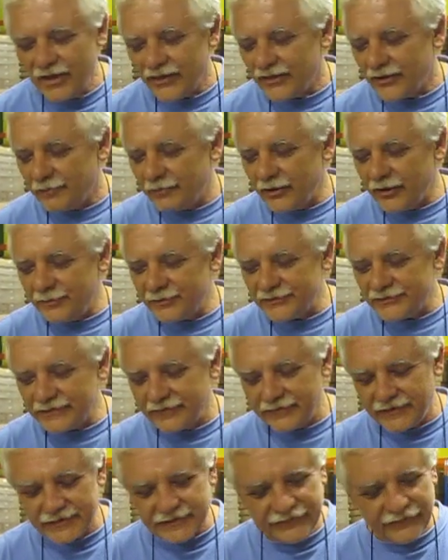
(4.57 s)
The purpose
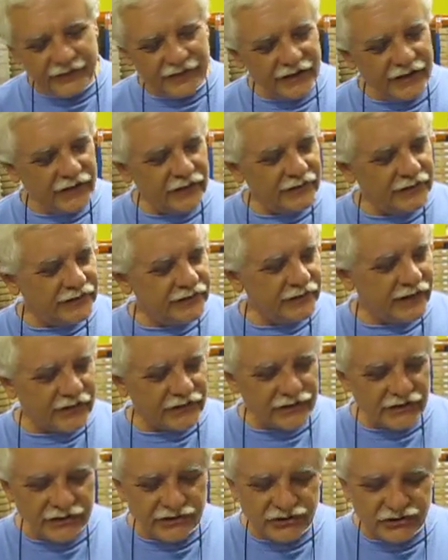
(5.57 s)
of this video is to
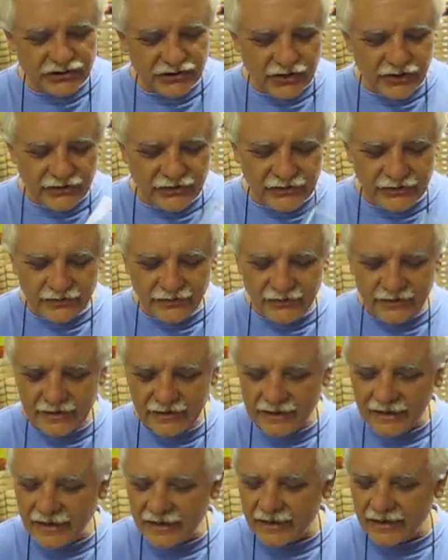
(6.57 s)
actually show you
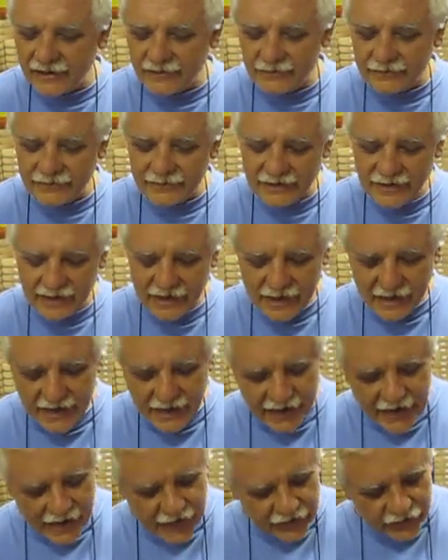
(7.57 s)

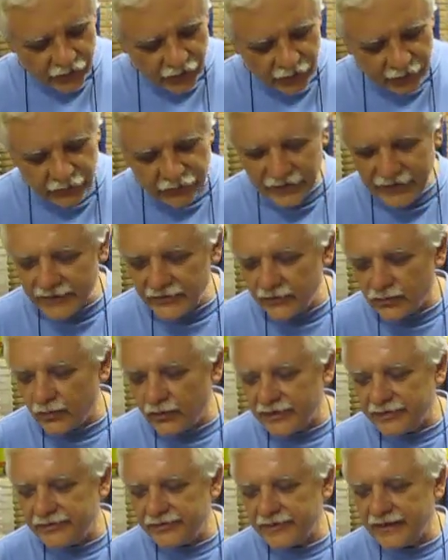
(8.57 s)
how to operate
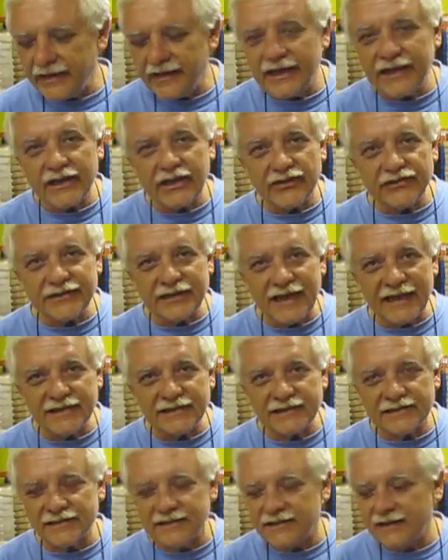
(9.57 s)
with Eco
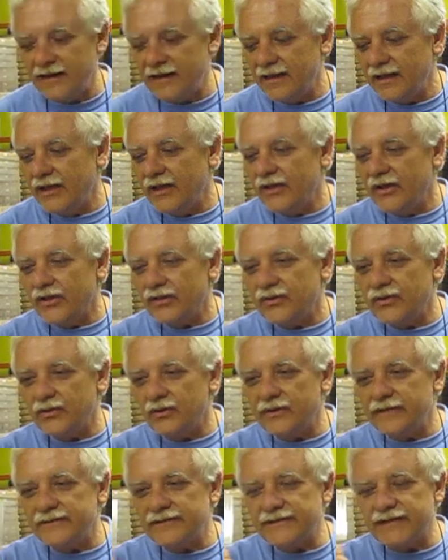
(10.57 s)
Tacks. You
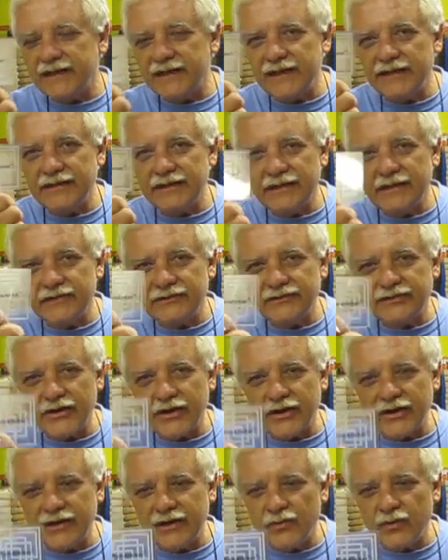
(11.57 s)
would have seen the little
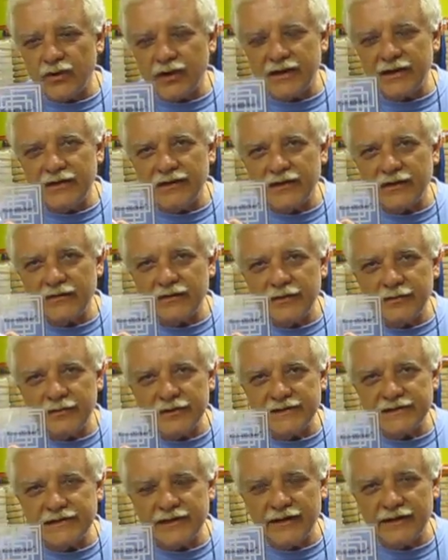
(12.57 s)
tiny one that we've
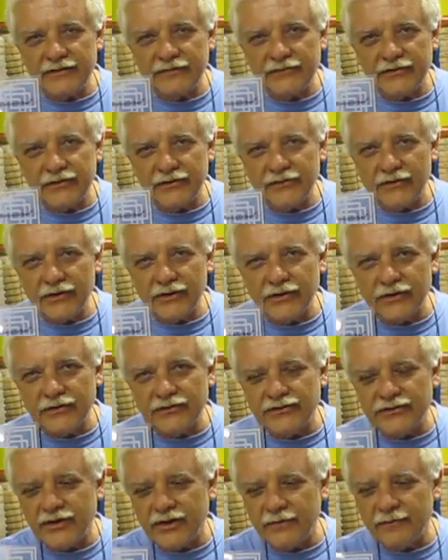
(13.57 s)
been selling for a very
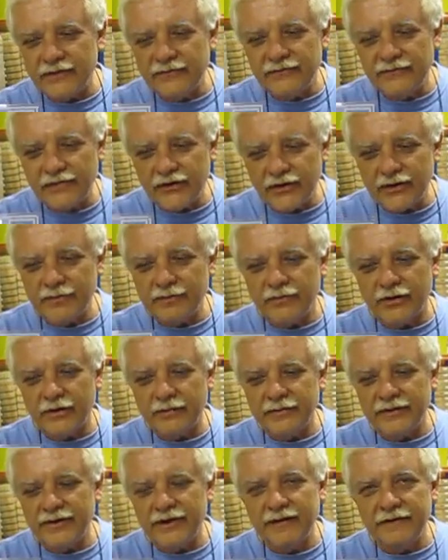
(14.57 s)
long time and very
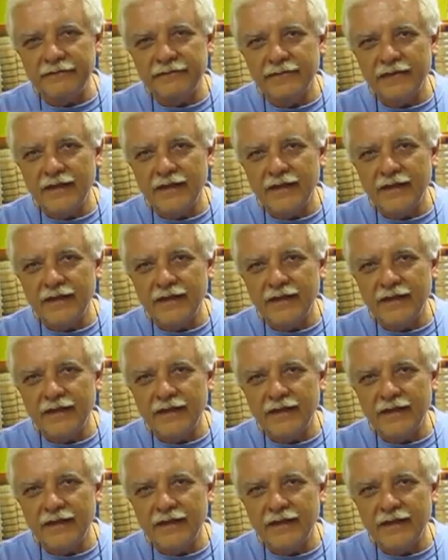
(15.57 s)
popular.